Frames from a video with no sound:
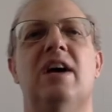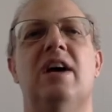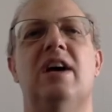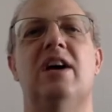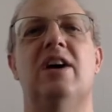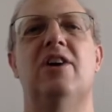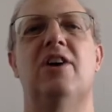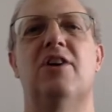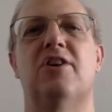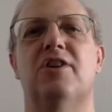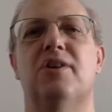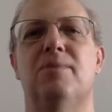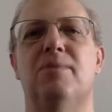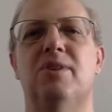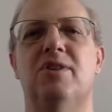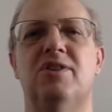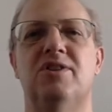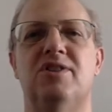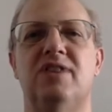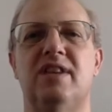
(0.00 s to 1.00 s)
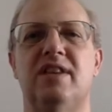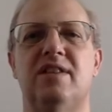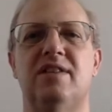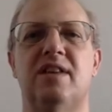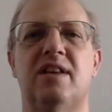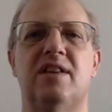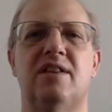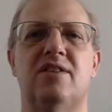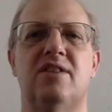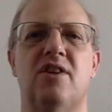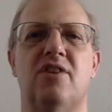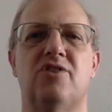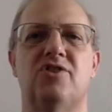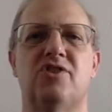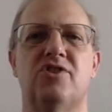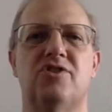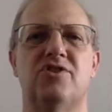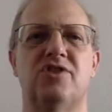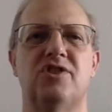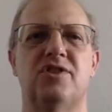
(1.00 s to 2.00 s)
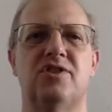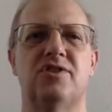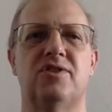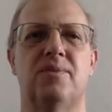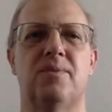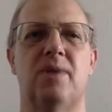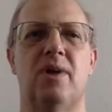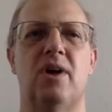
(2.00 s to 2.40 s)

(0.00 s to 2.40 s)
in our communities and in our churches?